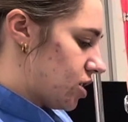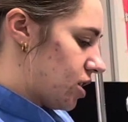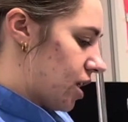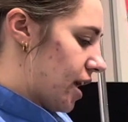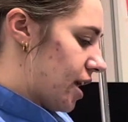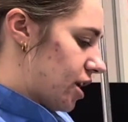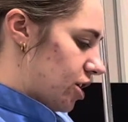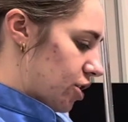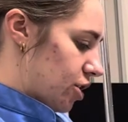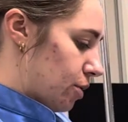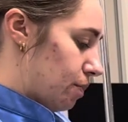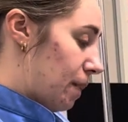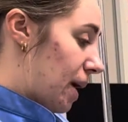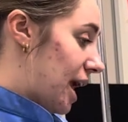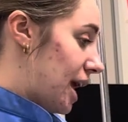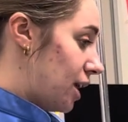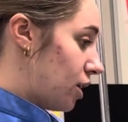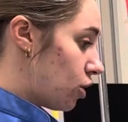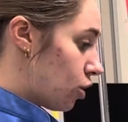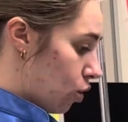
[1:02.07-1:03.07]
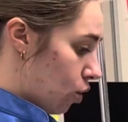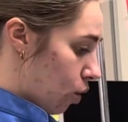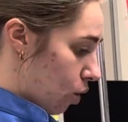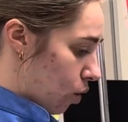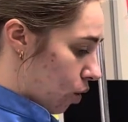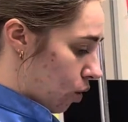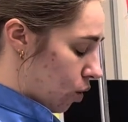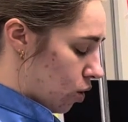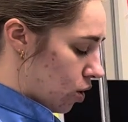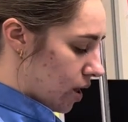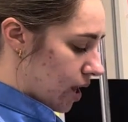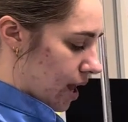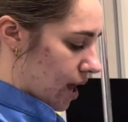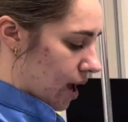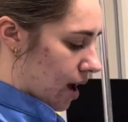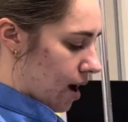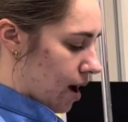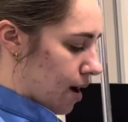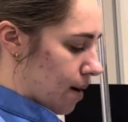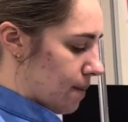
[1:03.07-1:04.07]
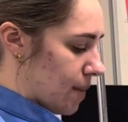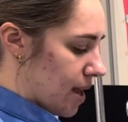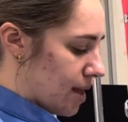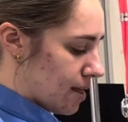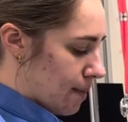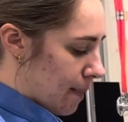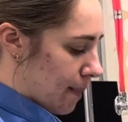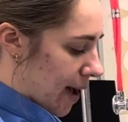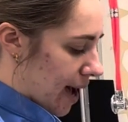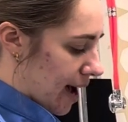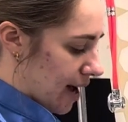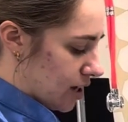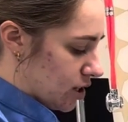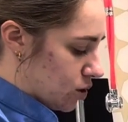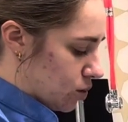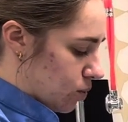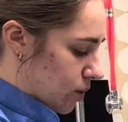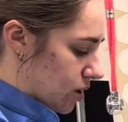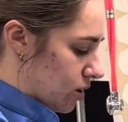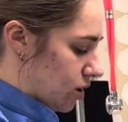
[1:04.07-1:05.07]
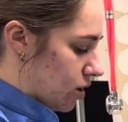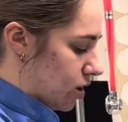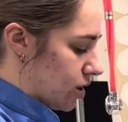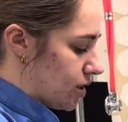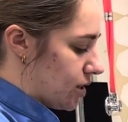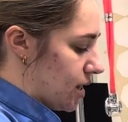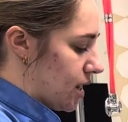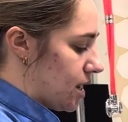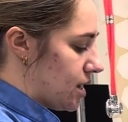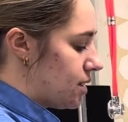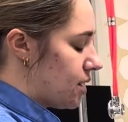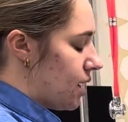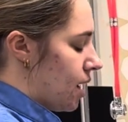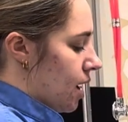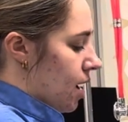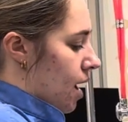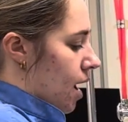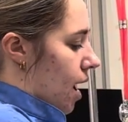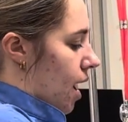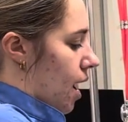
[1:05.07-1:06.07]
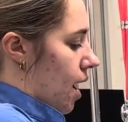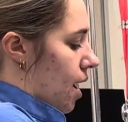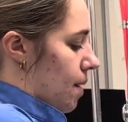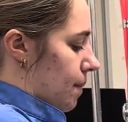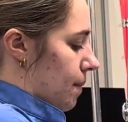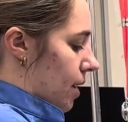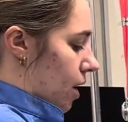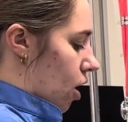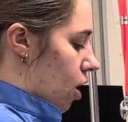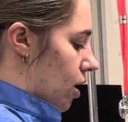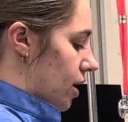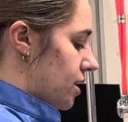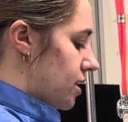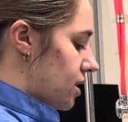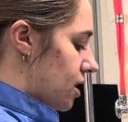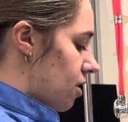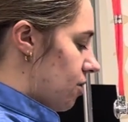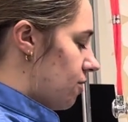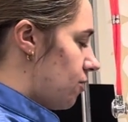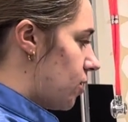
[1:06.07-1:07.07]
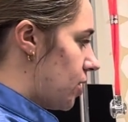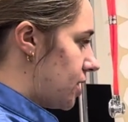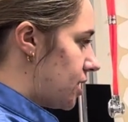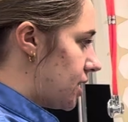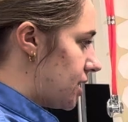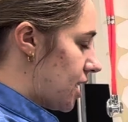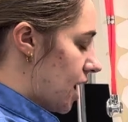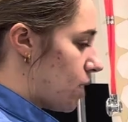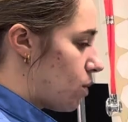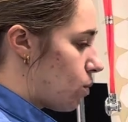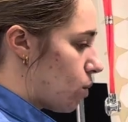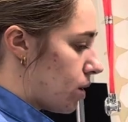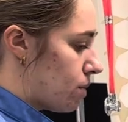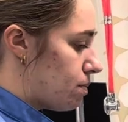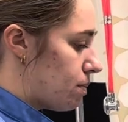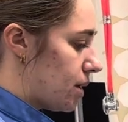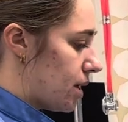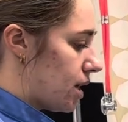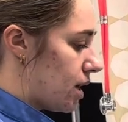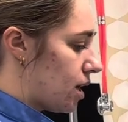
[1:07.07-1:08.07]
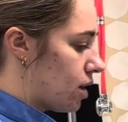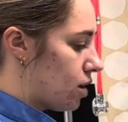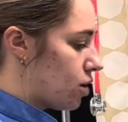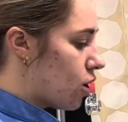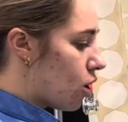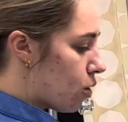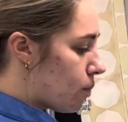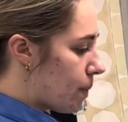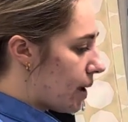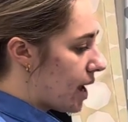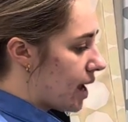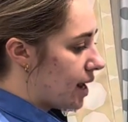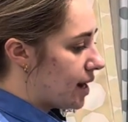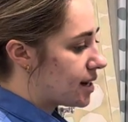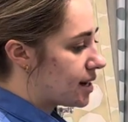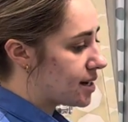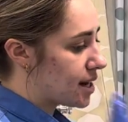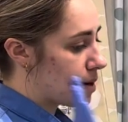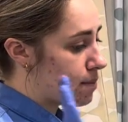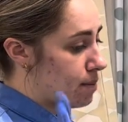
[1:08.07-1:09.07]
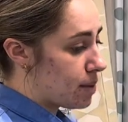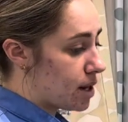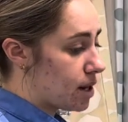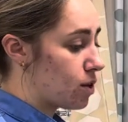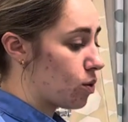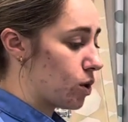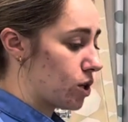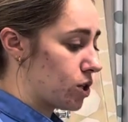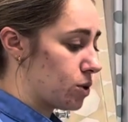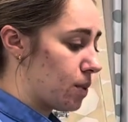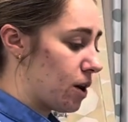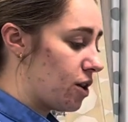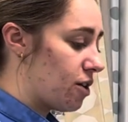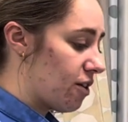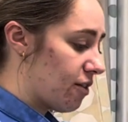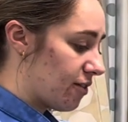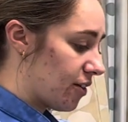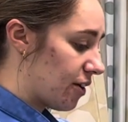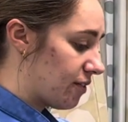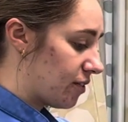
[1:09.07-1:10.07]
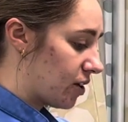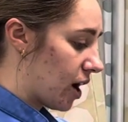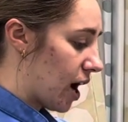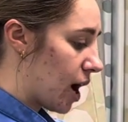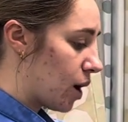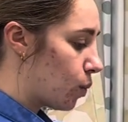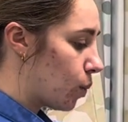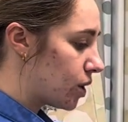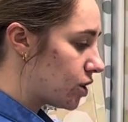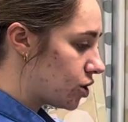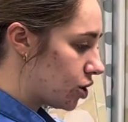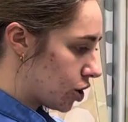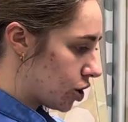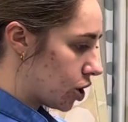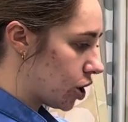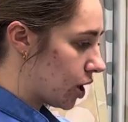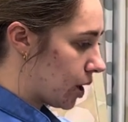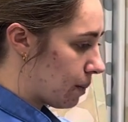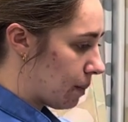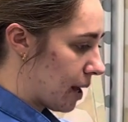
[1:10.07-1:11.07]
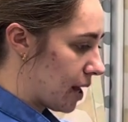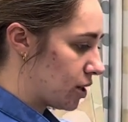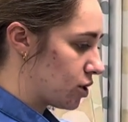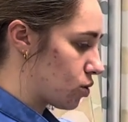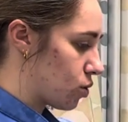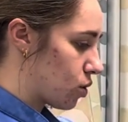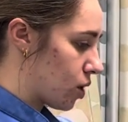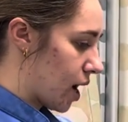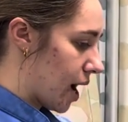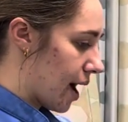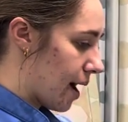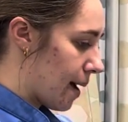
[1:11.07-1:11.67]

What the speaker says: like your pain goal in the past with nurses. On a scale of 1 to 10, 1 being no pain and 10 being the worst pain you've ever had, what's your current pain score at?